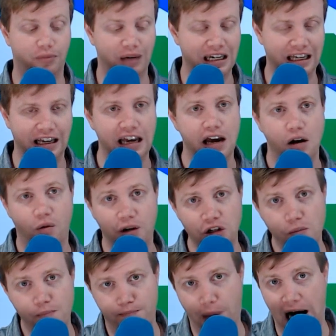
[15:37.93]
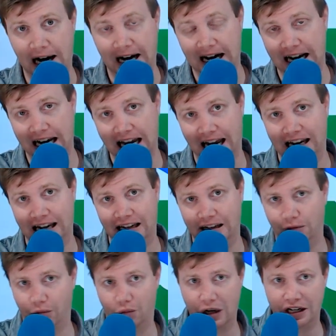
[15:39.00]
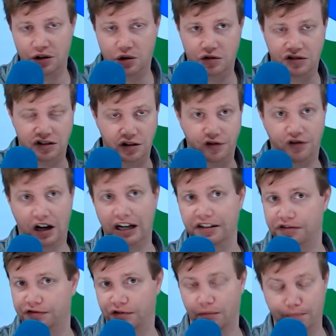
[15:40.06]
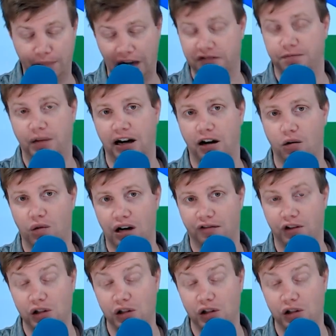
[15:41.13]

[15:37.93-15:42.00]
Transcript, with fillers: meaning when you buy a Windows device from Best Buy or whatever,